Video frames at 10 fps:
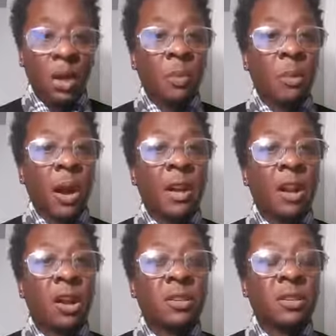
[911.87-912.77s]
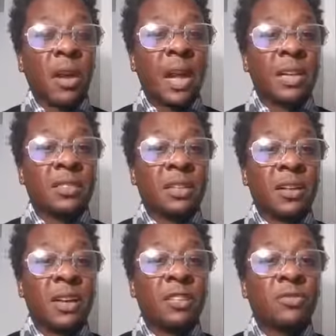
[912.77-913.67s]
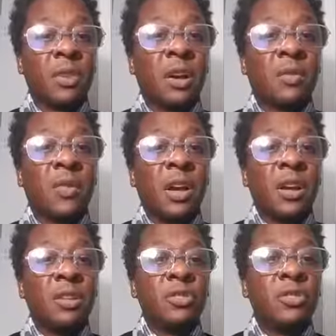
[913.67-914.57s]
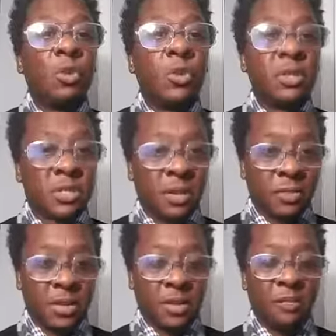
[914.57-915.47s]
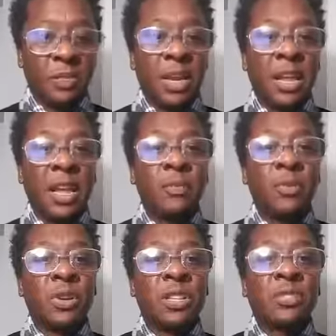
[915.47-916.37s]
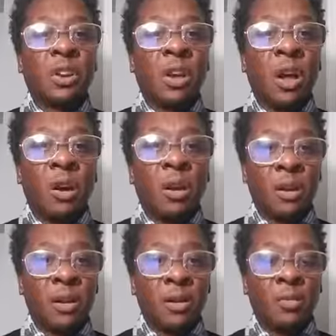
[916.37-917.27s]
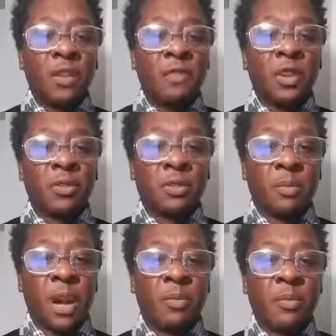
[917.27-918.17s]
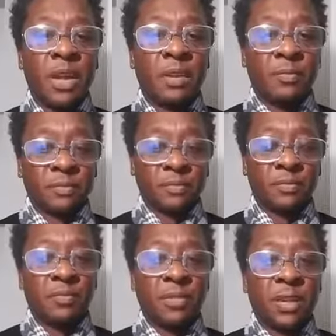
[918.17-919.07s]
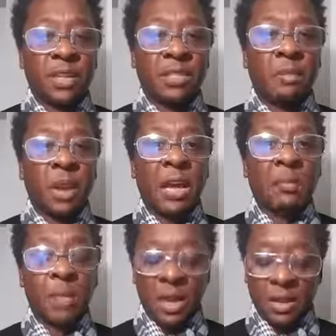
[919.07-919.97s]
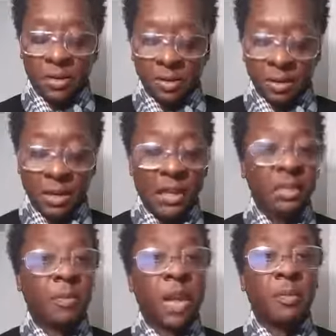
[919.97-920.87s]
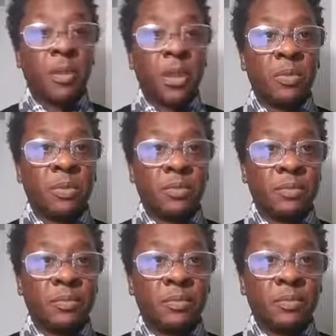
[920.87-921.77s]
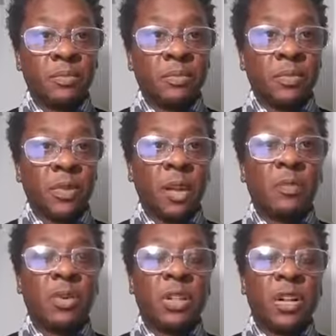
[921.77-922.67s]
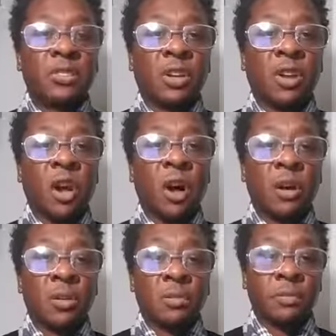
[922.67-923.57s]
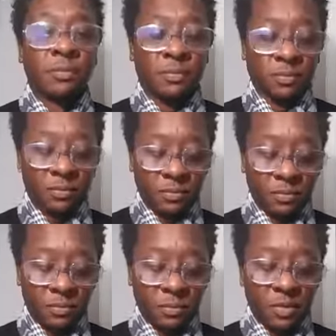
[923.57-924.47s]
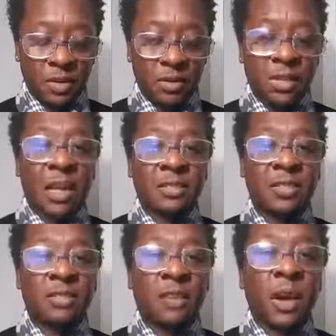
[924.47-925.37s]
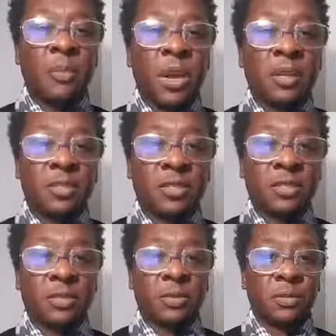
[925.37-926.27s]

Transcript: But Biden also has a history of doing something, meaning he put into law what he feels about me as a black man and as black people. He put it into law. See, that's the stuff I pay attention to.